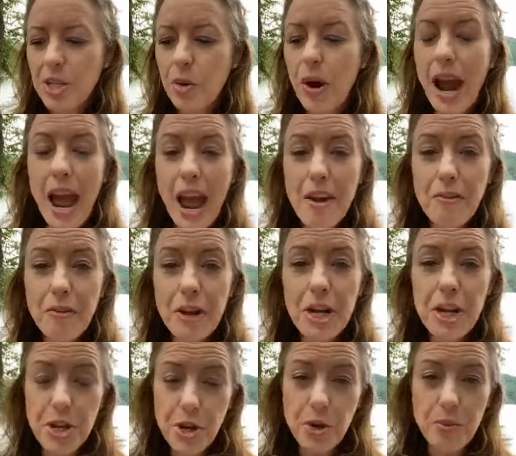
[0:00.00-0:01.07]
So
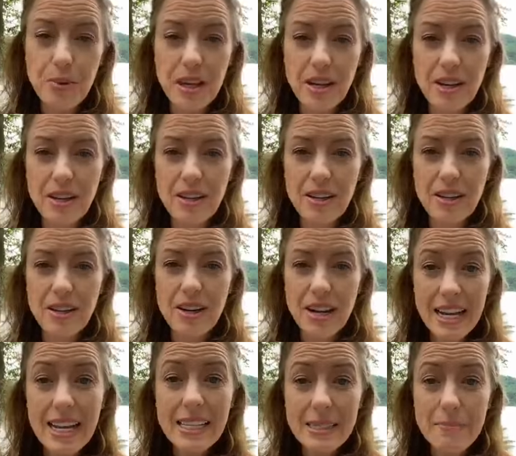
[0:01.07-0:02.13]
every human
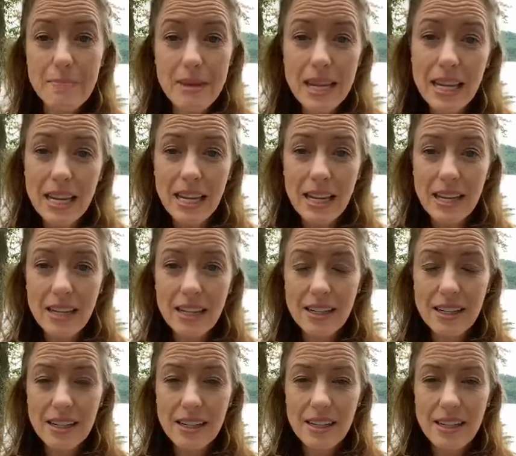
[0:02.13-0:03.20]
is me.
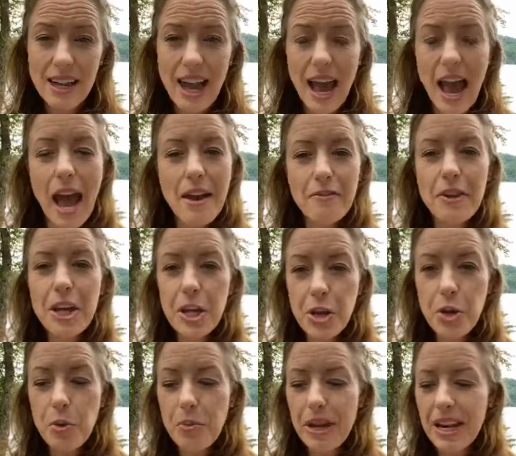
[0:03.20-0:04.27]
Every
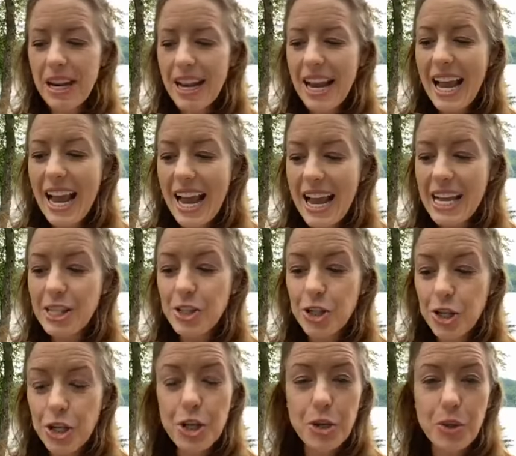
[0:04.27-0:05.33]
human
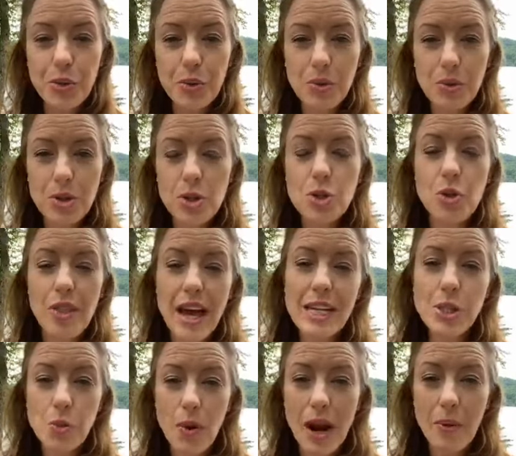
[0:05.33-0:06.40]
is you. So
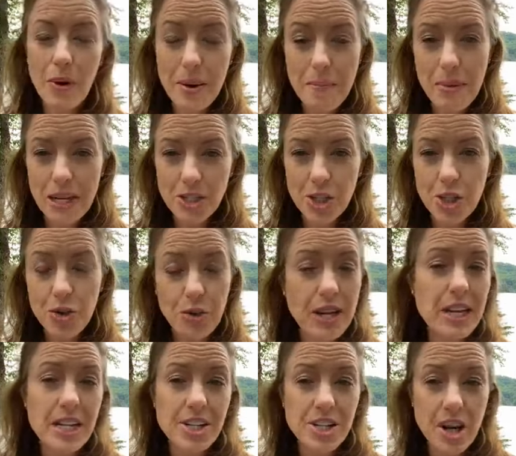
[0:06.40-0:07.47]
that's why we must
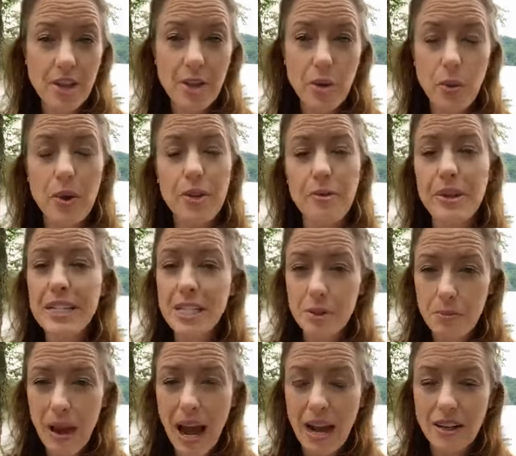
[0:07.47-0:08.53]
treat each other with
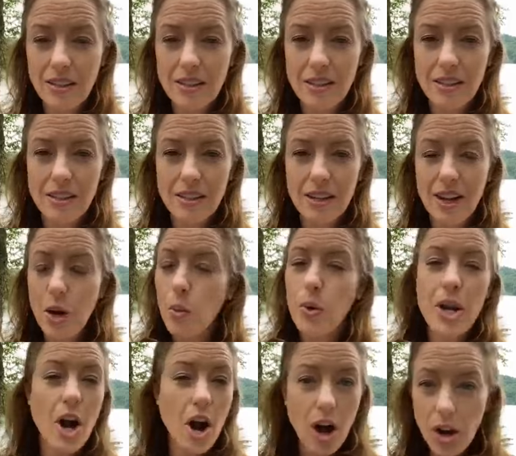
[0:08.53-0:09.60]
respect.
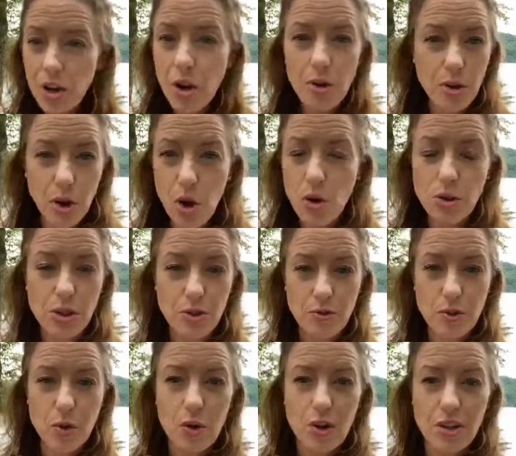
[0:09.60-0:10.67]
We all know the
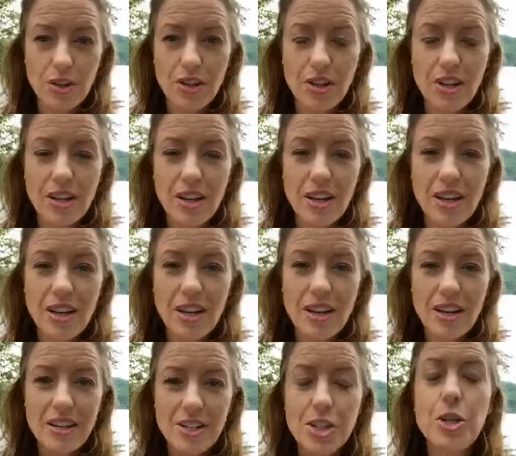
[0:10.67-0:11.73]
golden rule
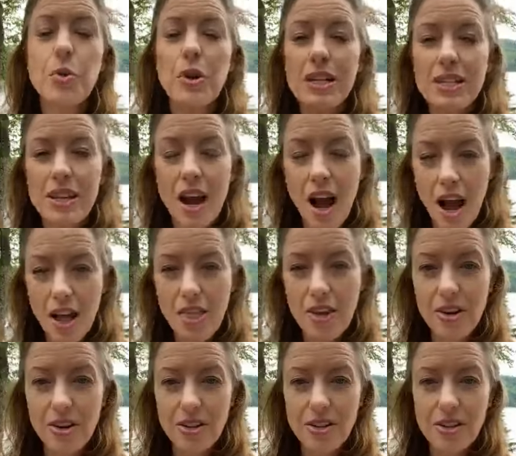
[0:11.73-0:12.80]
do unto
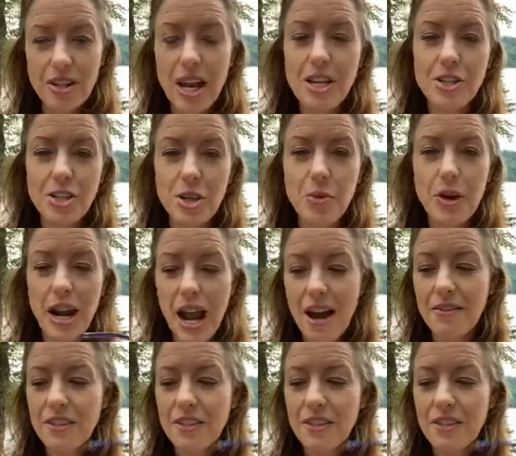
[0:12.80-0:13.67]
others as you would